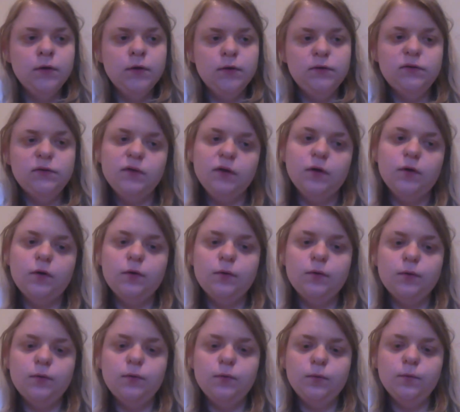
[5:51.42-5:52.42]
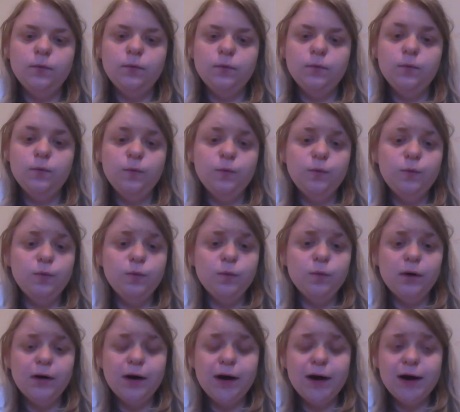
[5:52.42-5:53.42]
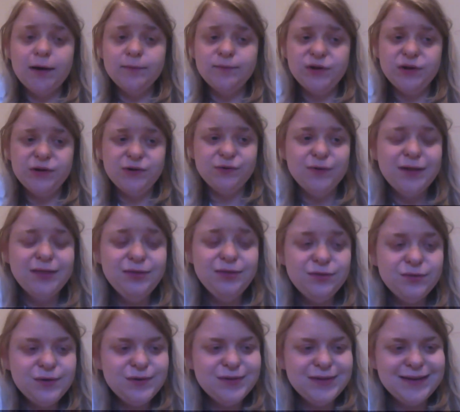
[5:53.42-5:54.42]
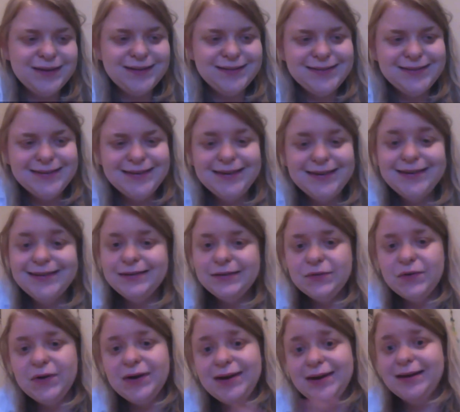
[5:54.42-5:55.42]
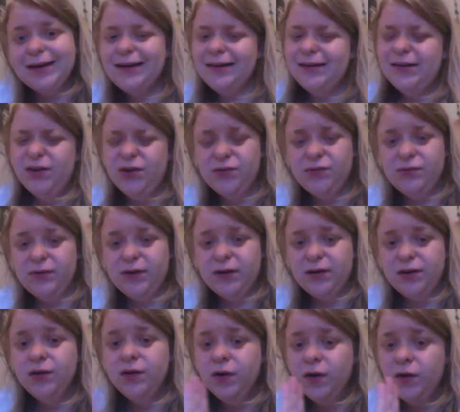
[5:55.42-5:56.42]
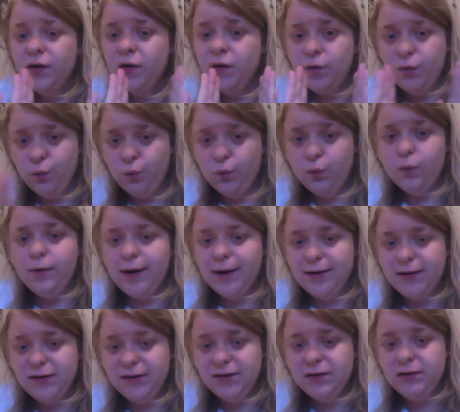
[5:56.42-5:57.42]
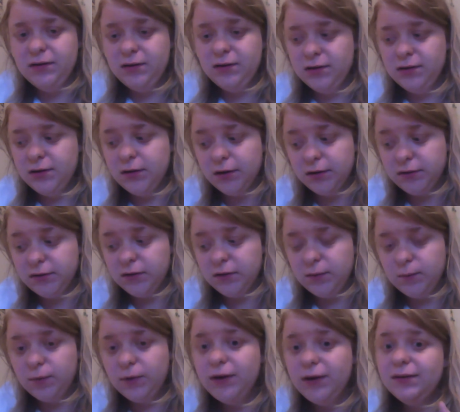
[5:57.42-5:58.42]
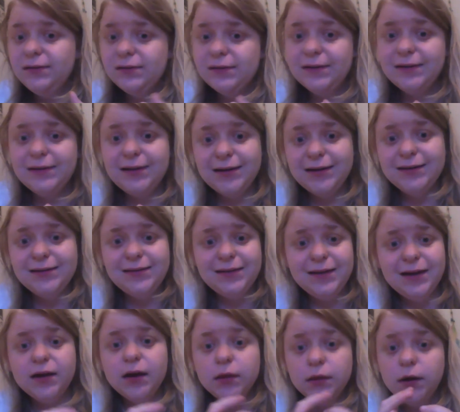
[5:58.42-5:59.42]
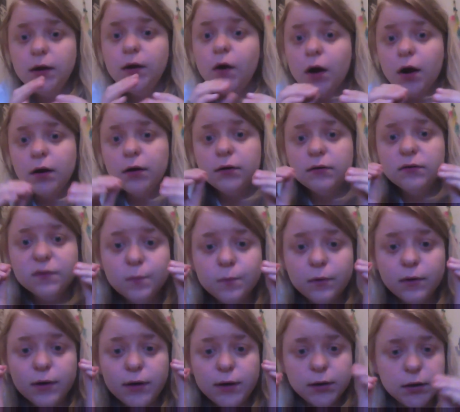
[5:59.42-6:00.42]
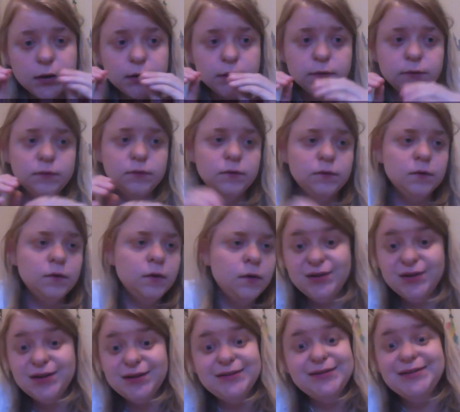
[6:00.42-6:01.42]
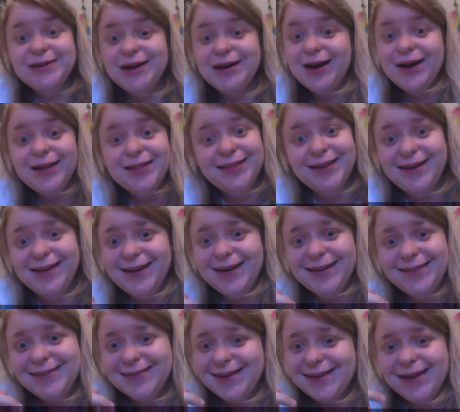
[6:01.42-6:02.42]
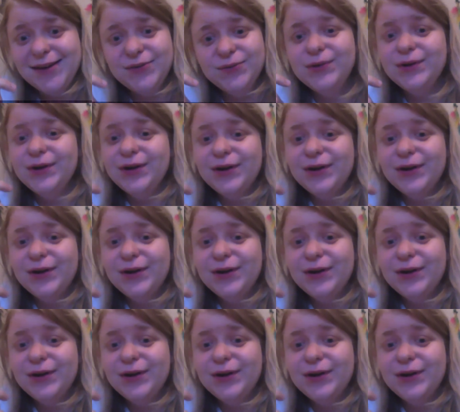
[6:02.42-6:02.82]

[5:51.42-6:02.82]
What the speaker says: So I'm gonna run through these so I can identify what a turning point is. And like I said, there are spoilers. And like I said, we're